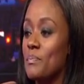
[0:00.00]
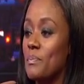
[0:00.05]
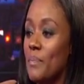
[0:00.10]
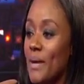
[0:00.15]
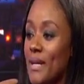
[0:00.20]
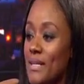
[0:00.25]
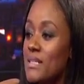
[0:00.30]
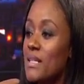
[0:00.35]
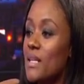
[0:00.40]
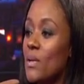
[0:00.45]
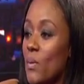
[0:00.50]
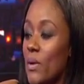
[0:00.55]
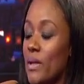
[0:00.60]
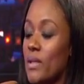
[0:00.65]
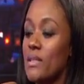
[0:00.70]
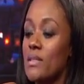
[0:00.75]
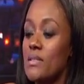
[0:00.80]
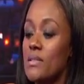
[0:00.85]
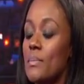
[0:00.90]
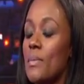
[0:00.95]
basically what
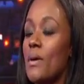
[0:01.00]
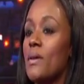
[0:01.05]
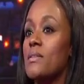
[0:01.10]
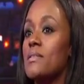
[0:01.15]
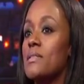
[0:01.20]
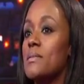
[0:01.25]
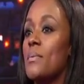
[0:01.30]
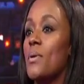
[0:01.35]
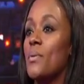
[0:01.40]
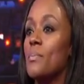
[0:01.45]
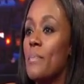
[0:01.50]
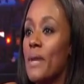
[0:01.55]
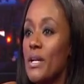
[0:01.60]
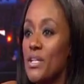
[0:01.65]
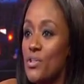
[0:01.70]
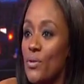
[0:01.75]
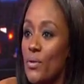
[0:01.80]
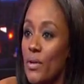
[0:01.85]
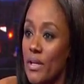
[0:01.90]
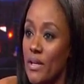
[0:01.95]
it is about, it's about
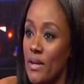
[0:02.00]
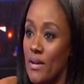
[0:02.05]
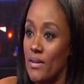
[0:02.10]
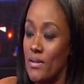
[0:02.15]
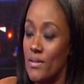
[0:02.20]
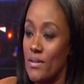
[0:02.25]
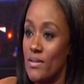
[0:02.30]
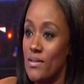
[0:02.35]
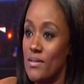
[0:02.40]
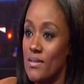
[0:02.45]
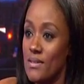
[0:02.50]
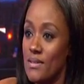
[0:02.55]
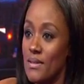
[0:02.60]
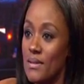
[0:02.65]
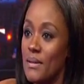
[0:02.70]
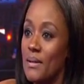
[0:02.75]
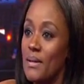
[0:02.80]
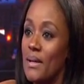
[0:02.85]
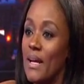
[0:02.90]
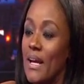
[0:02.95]
mentoring young girls
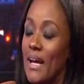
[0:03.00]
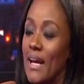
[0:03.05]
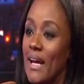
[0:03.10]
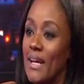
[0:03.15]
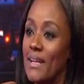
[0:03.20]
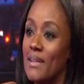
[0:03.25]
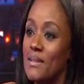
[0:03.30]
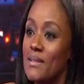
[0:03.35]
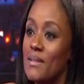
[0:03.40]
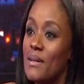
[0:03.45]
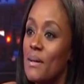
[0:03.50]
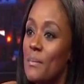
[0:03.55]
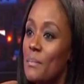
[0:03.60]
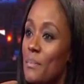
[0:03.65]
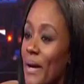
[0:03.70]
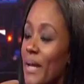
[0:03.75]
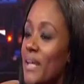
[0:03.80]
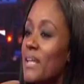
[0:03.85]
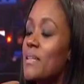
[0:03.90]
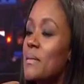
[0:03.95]
and
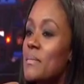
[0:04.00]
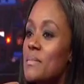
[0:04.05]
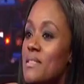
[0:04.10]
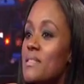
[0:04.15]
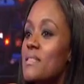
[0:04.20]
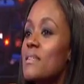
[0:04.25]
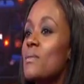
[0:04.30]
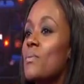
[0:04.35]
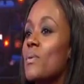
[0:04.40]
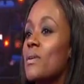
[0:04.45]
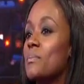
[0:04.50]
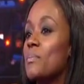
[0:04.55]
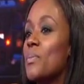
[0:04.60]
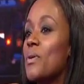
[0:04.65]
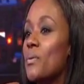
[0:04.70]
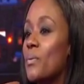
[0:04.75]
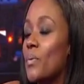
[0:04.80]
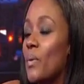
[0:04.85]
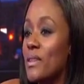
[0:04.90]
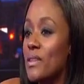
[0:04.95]
making them see
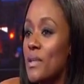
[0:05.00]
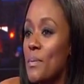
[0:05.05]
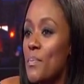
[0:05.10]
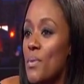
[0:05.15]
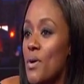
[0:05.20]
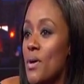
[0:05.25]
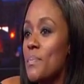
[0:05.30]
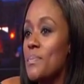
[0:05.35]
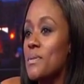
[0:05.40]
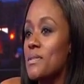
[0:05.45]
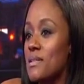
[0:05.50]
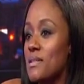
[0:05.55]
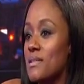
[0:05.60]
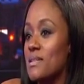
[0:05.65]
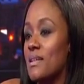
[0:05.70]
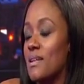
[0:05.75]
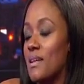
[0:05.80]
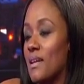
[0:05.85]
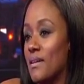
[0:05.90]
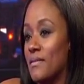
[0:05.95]
what their purpose
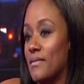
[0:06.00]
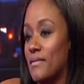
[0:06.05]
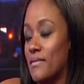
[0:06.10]
is in life.